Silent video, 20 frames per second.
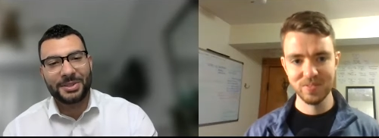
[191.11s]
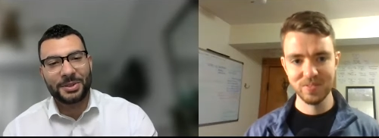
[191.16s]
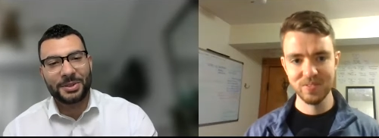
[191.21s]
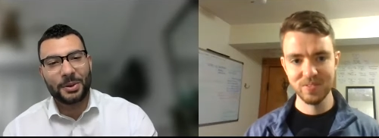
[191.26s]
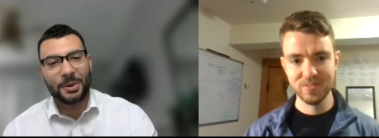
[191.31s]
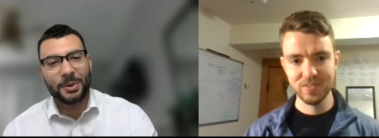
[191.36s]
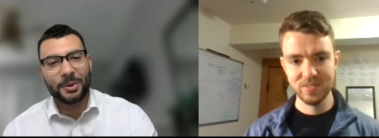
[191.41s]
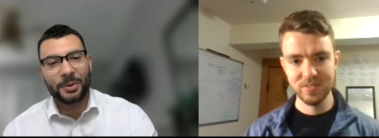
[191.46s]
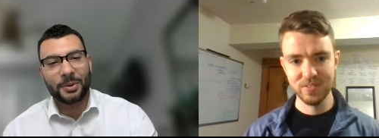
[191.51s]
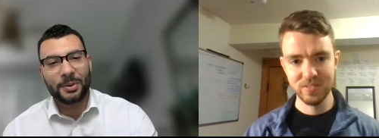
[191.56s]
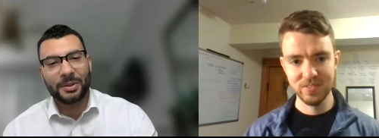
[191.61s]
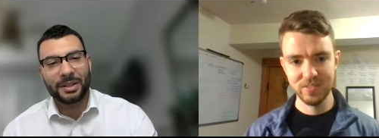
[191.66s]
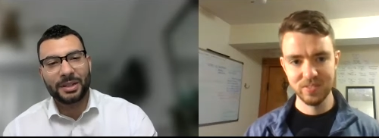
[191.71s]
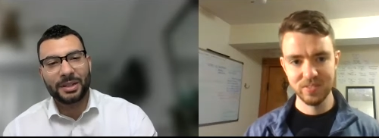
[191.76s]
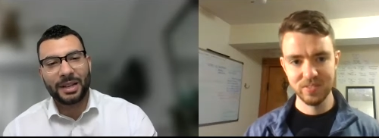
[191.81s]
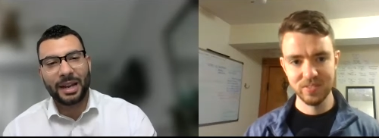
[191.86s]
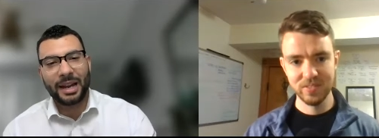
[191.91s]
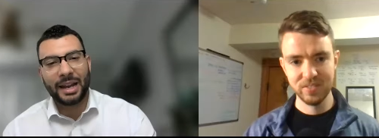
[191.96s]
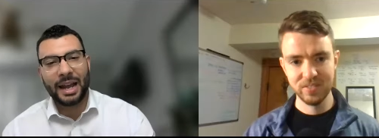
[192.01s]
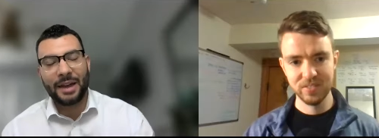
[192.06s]
Speaker 1: So
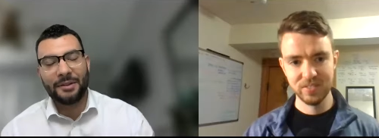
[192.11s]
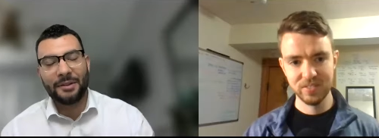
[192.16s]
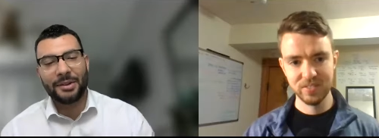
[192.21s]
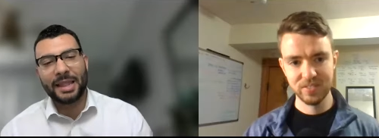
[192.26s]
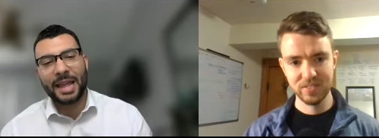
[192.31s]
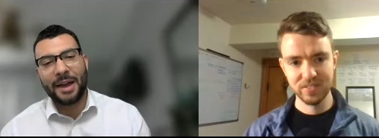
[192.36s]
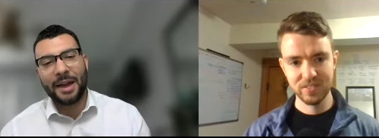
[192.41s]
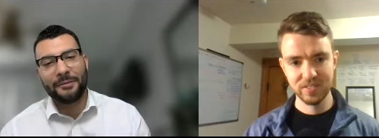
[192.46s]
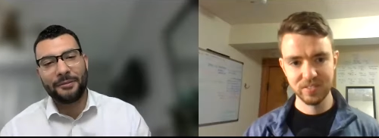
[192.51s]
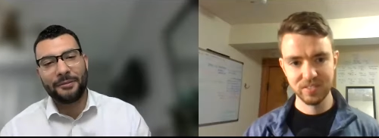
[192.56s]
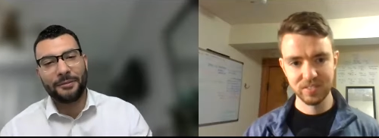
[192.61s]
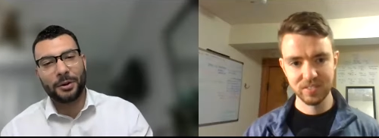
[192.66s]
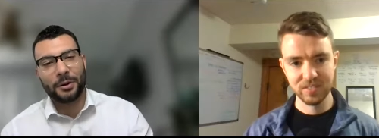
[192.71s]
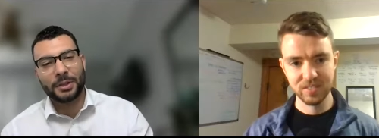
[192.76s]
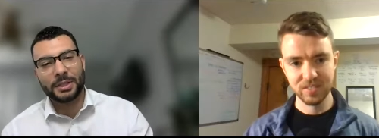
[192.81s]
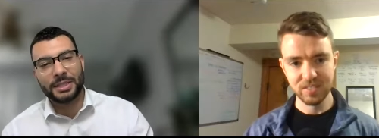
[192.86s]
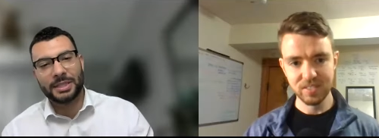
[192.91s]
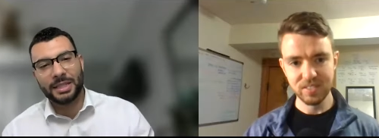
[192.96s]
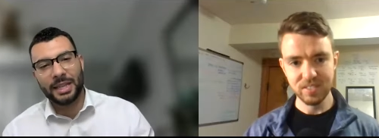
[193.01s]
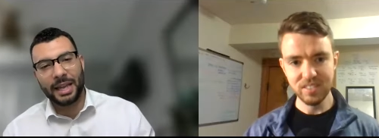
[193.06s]
kind of having that
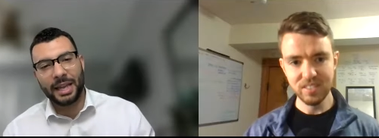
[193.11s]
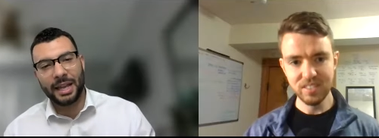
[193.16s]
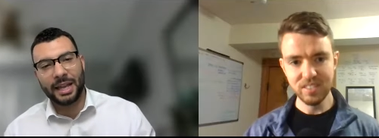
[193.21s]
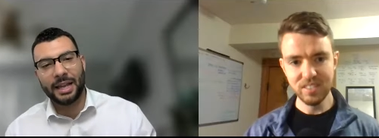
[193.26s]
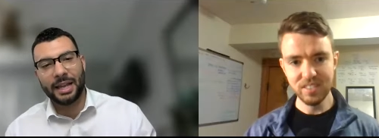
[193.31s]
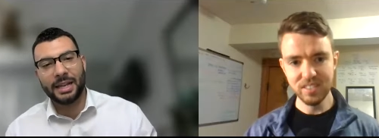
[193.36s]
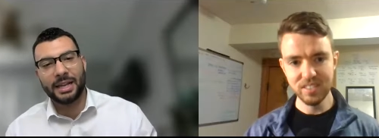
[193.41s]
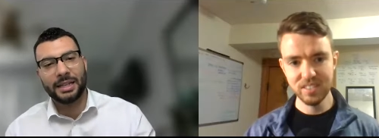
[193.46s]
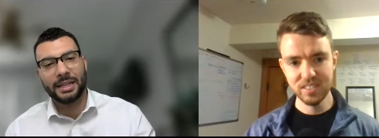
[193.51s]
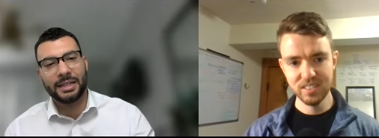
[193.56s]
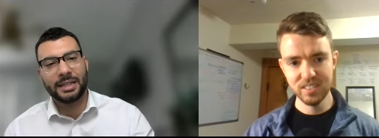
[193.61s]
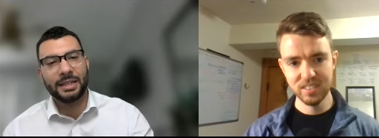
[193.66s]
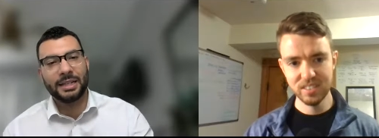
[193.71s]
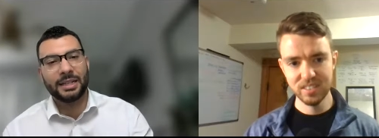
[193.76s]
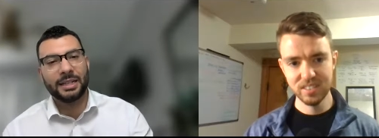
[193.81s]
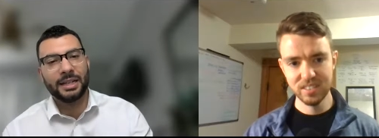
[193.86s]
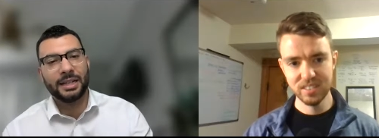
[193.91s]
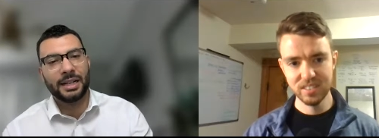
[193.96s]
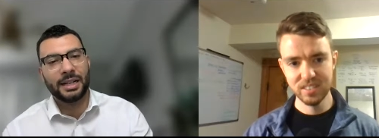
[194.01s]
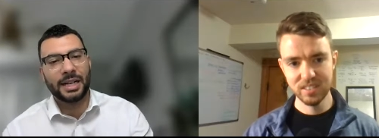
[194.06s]
firsthand
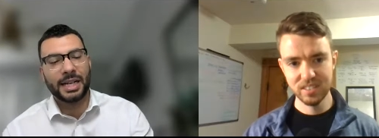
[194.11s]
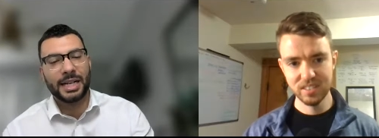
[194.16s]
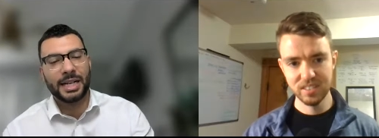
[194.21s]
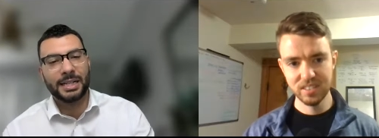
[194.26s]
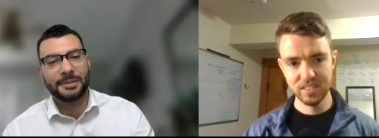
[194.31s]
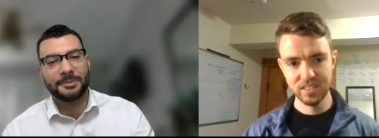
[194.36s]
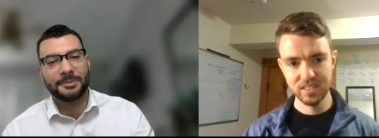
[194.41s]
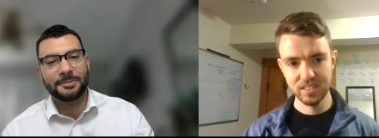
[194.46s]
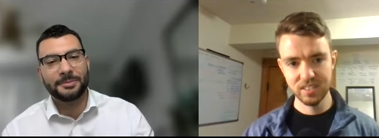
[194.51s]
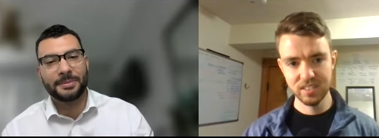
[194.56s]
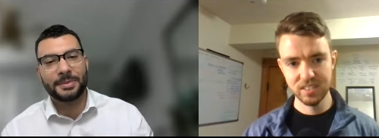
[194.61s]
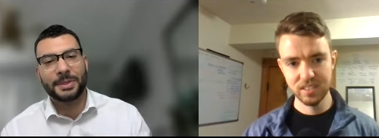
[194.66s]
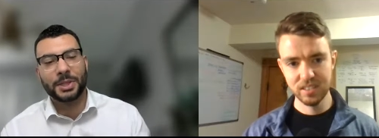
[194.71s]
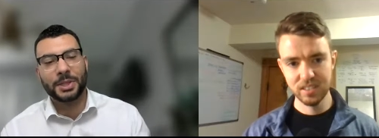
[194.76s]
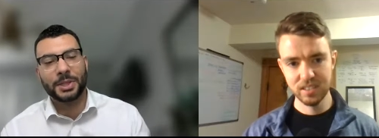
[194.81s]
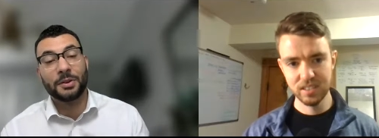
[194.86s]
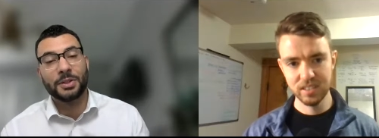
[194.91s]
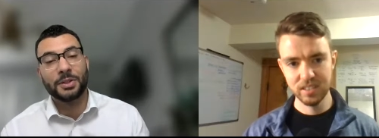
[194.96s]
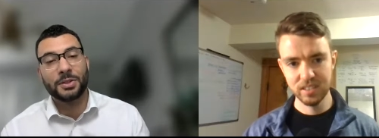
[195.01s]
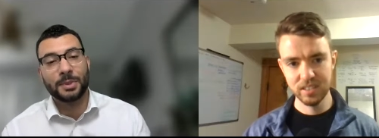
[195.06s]
um,
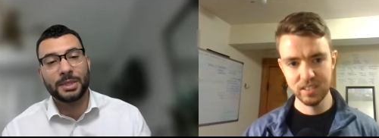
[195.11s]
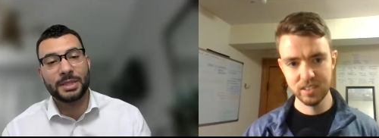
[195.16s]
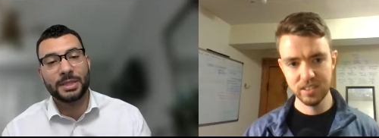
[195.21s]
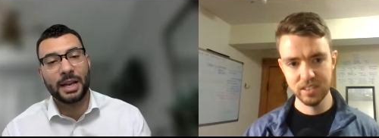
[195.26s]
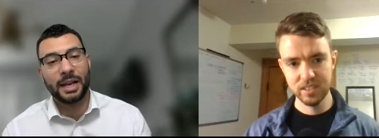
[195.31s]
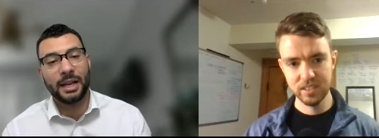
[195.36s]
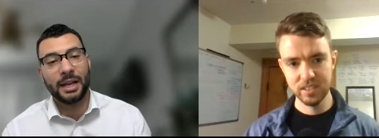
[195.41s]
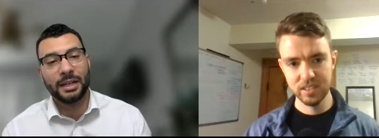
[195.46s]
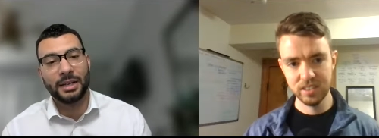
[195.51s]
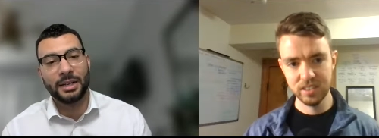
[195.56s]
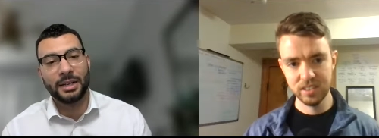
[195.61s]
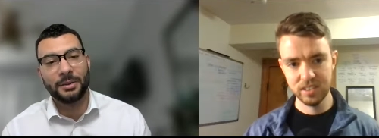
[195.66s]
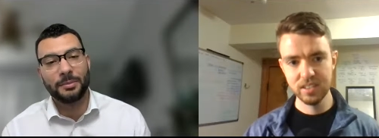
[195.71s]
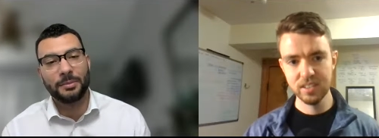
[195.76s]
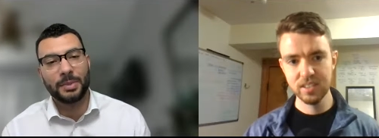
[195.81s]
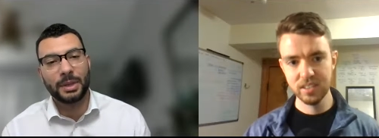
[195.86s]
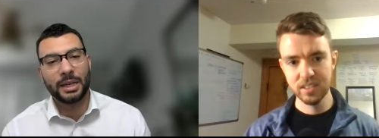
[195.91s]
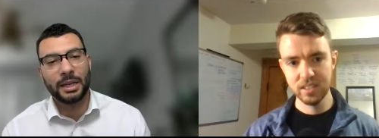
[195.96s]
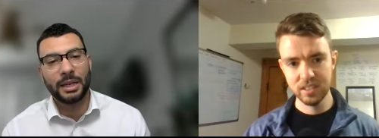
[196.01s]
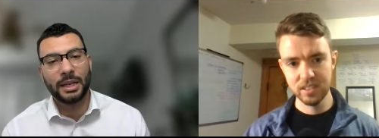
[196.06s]
service mentality,
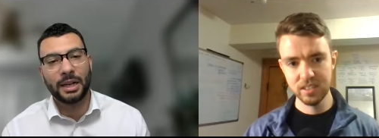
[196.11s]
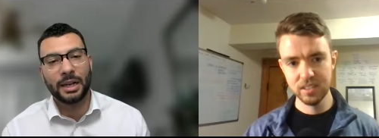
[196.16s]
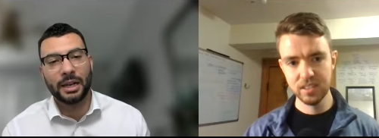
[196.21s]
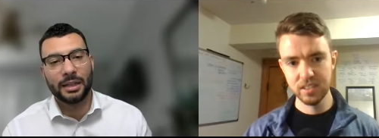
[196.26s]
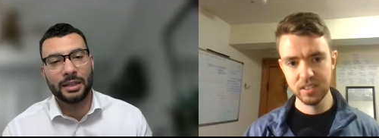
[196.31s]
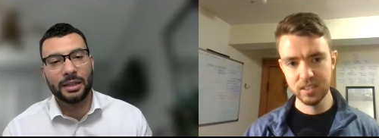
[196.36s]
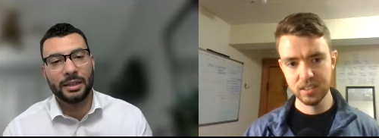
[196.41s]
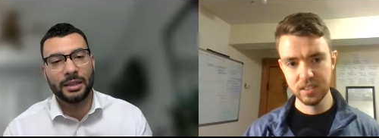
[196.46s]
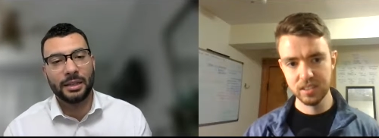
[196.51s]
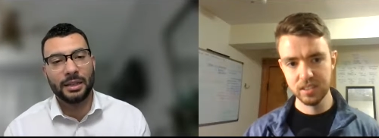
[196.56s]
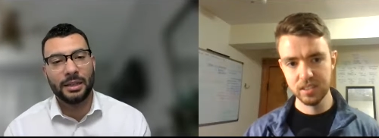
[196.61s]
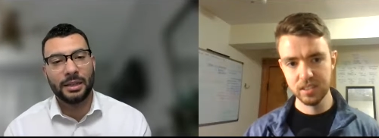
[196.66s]
being on